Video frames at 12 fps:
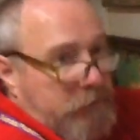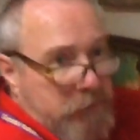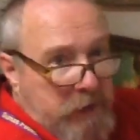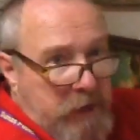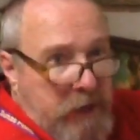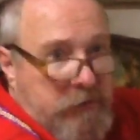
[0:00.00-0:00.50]
to
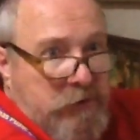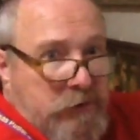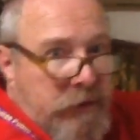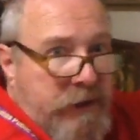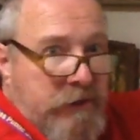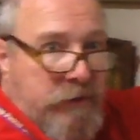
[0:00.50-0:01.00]

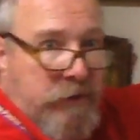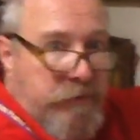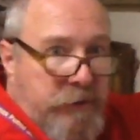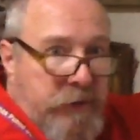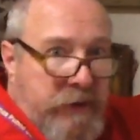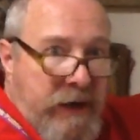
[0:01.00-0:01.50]
concentrated
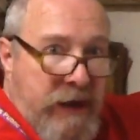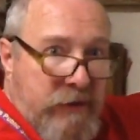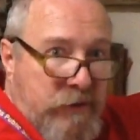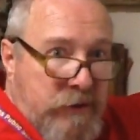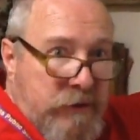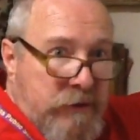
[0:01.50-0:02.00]
sulfuric
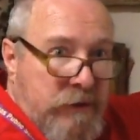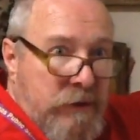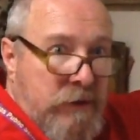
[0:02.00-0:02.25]
acid,